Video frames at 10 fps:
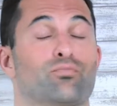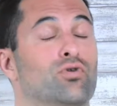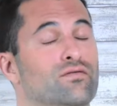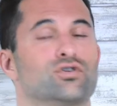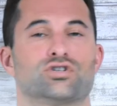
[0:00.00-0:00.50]
been
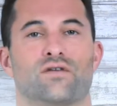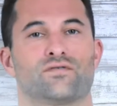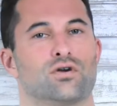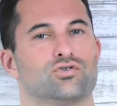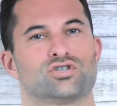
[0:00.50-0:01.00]
privileged
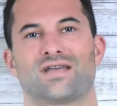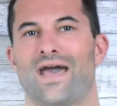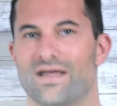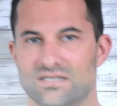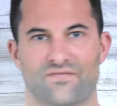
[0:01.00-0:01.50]
enough to coach
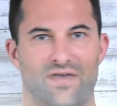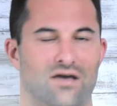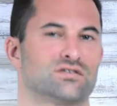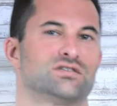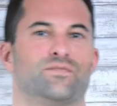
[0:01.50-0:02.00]
tens of
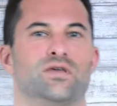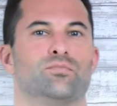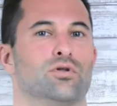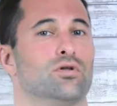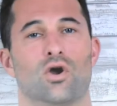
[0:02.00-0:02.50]
thousands of
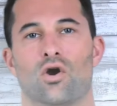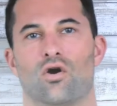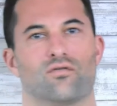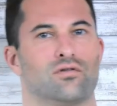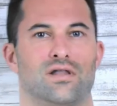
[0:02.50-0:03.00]
people
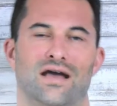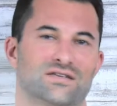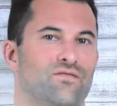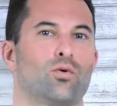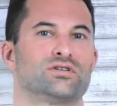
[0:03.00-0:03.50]
over the
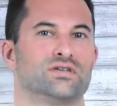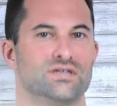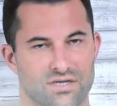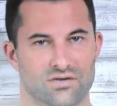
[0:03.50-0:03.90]
last 14